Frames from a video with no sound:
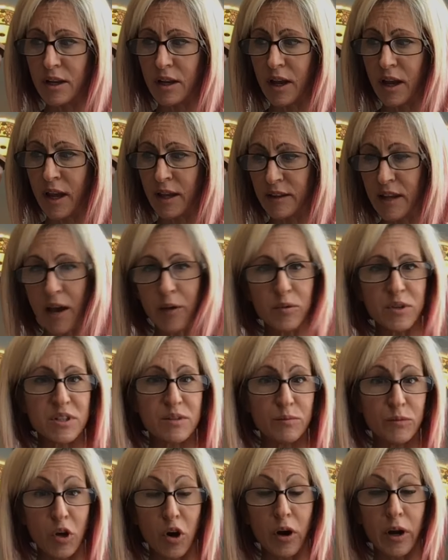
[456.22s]
and that was
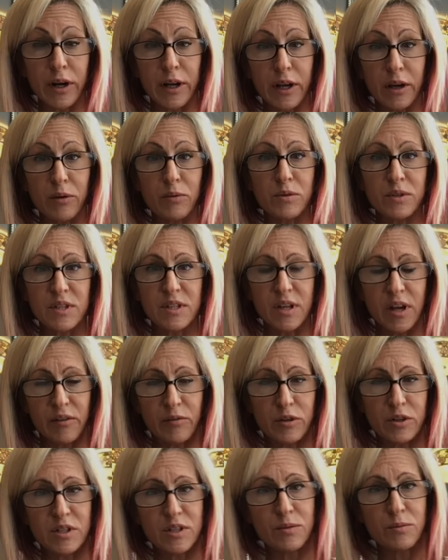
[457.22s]
cardio. It was tough
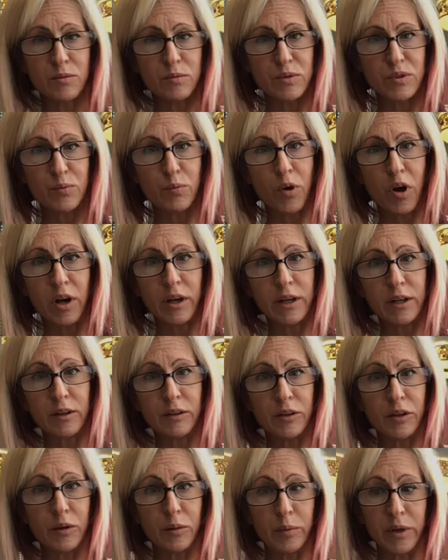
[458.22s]
because it was walking a
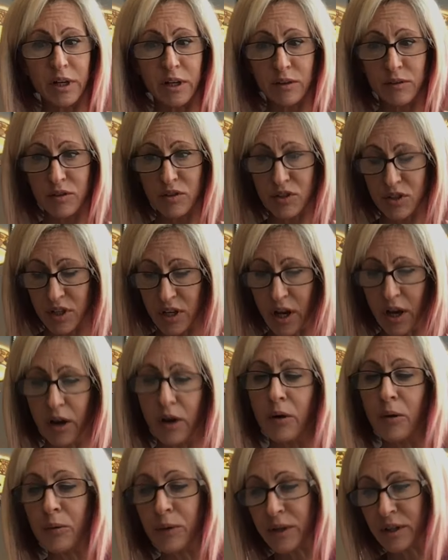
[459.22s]
little bit in the
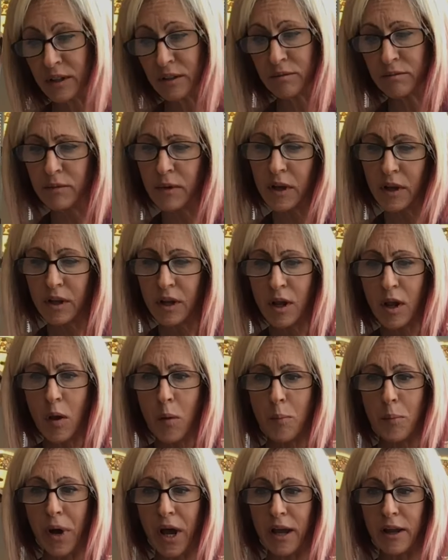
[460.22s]
snow and,
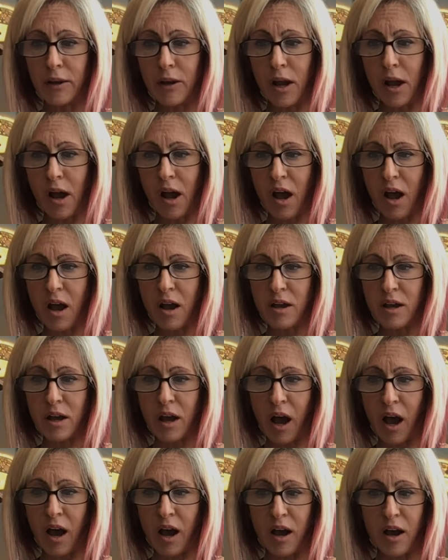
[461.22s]
but
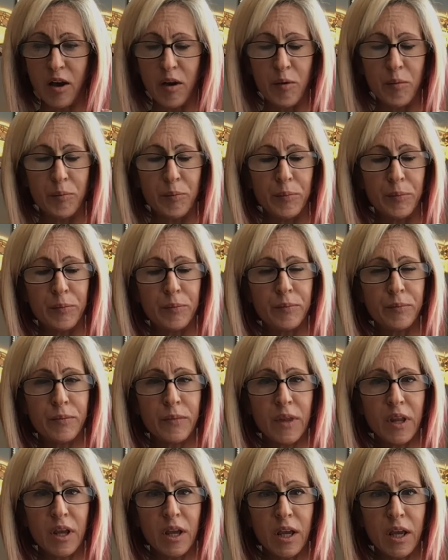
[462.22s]
um,
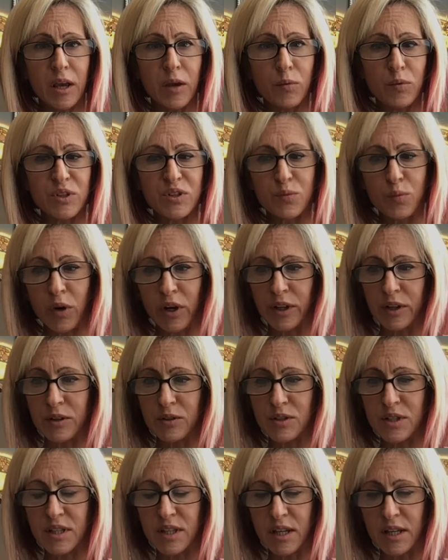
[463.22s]
it was one of
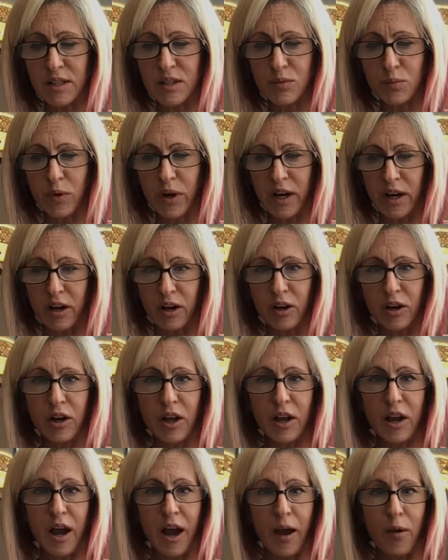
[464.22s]
those things where
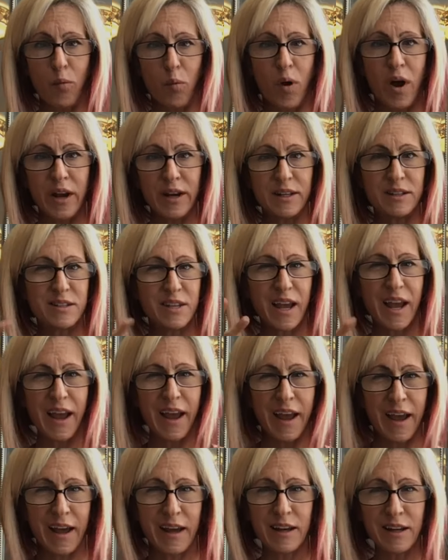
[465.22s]
I wanted to
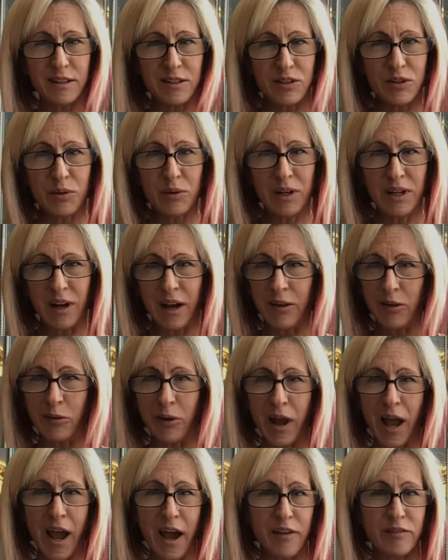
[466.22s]
add it to it. I don't
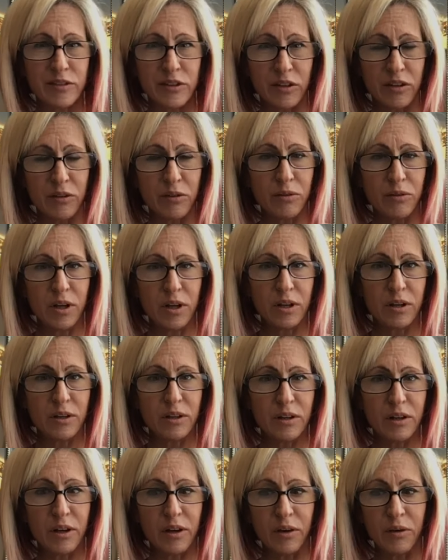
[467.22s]
have to,
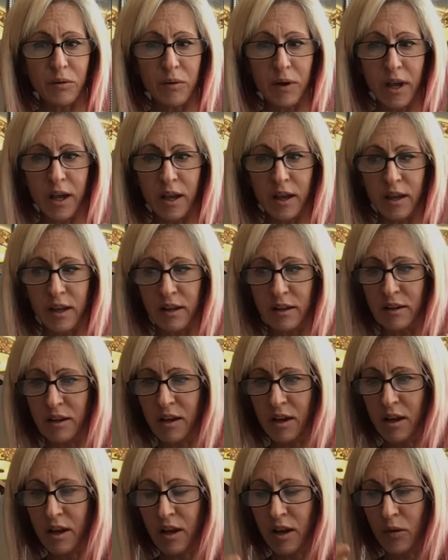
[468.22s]
you know. And
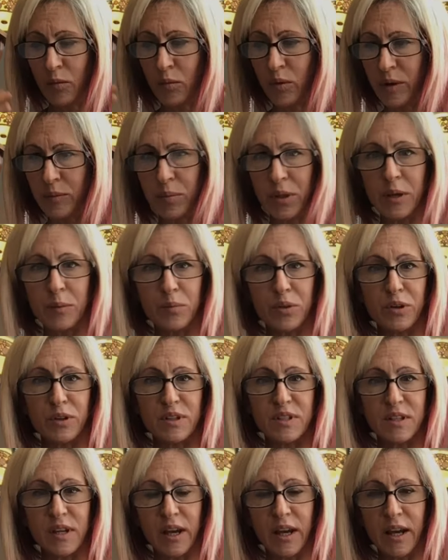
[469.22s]
when people
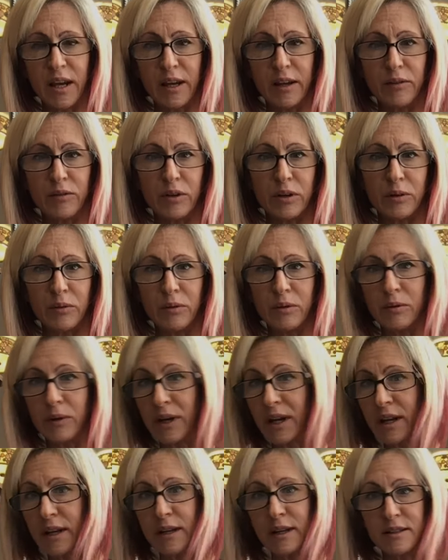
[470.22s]
say, you know, oh, I
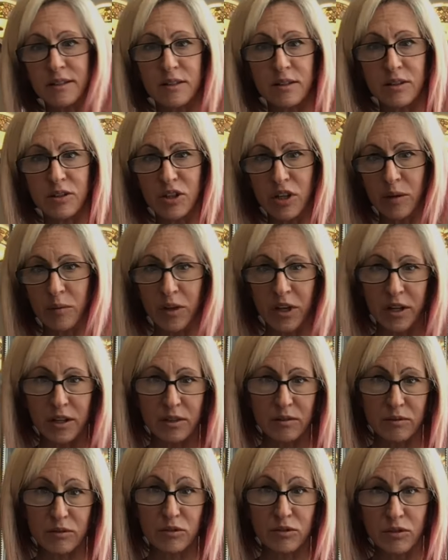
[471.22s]
got to get to the gym, I got
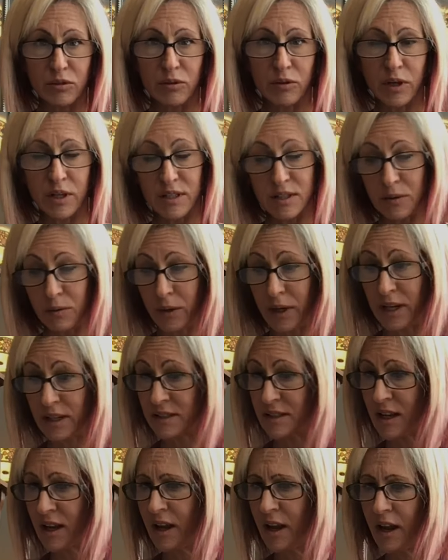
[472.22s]
to do crazy weights,
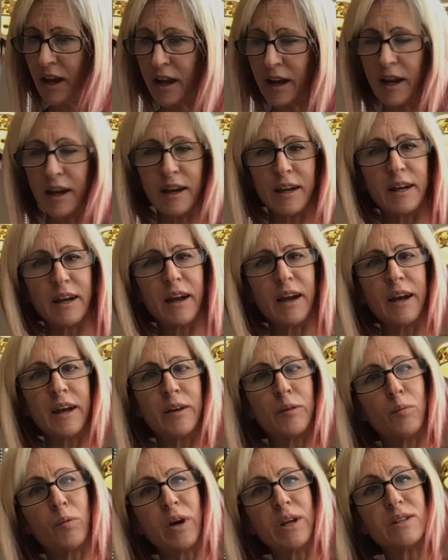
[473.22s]
I,
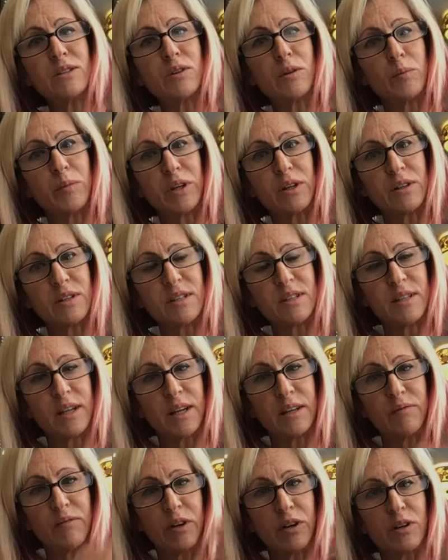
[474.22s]
I wonder because
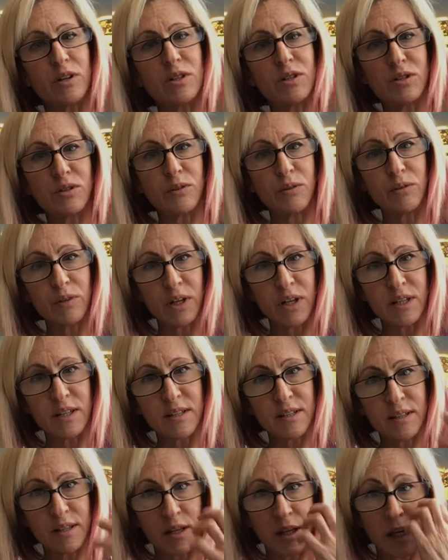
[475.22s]
then very soon I
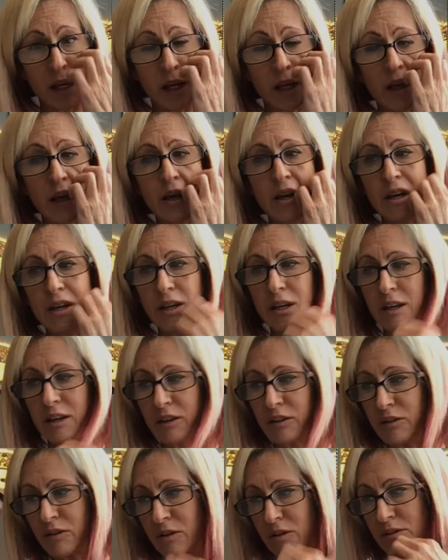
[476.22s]
see
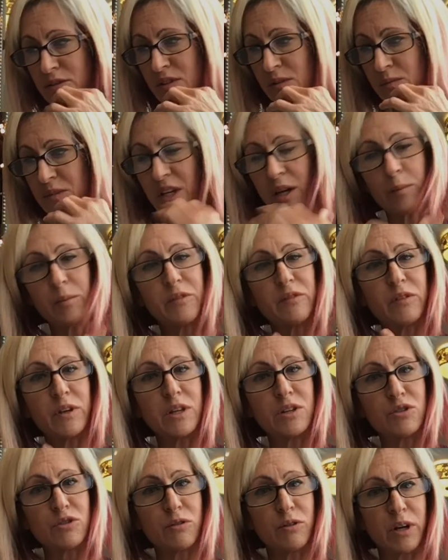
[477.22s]
either some type of
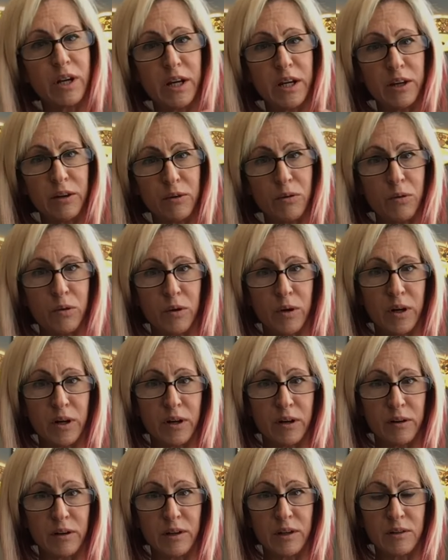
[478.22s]
injury
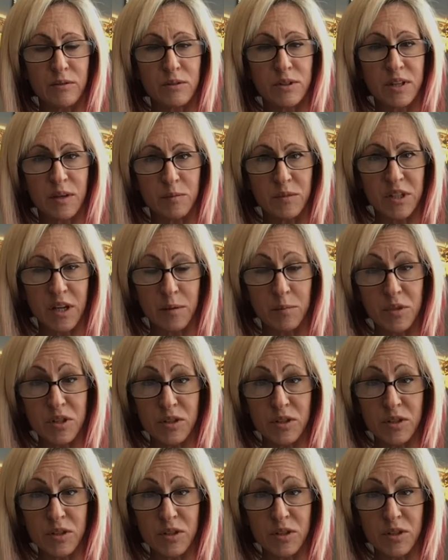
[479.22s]
or, you know, some type of